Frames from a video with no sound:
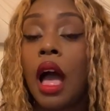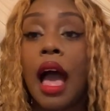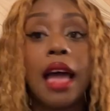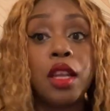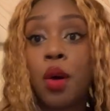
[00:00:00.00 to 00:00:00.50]

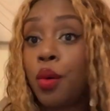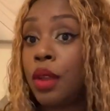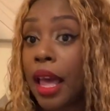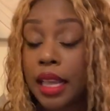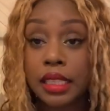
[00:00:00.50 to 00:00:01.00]
I don't
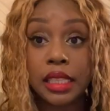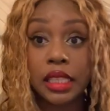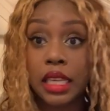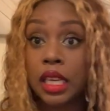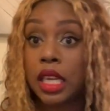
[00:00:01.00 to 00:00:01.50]
like to
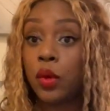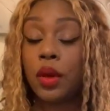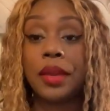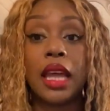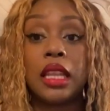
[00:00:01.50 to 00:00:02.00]
see
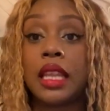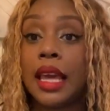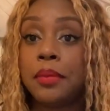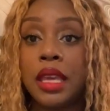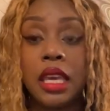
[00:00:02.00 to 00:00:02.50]
women that look
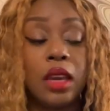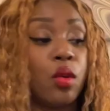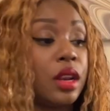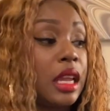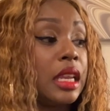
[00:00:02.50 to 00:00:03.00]
like me
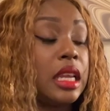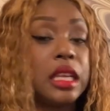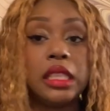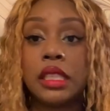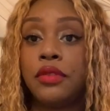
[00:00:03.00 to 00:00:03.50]
on their
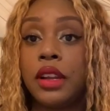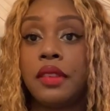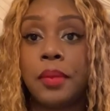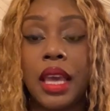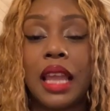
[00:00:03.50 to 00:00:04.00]
knees in front
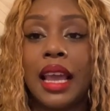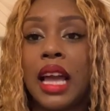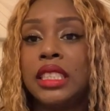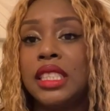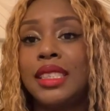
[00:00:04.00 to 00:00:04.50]
of a man. Like,
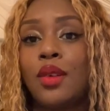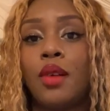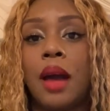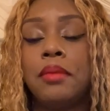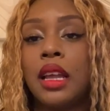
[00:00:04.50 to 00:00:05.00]
I just don't.
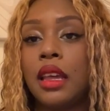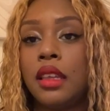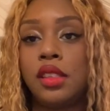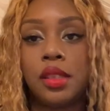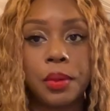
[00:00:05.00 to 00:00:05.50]
I'm not
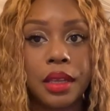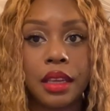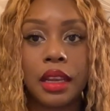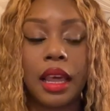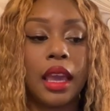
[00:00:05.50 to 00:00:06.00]
into
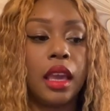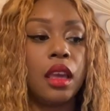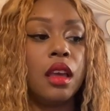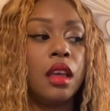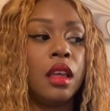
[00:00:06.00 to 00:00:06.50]
it. Like,
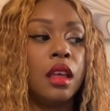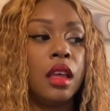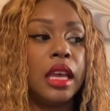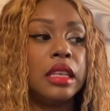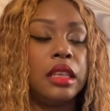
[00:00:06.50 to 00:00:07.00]

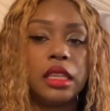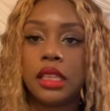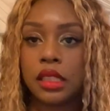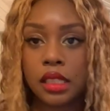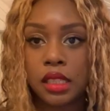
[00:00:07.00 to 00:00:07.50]
it does
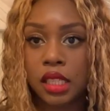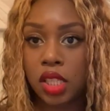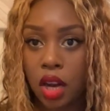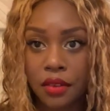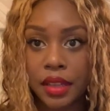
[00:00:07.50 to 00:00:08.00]
us a
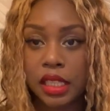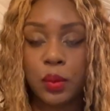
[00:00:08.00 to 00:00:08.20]
disservice.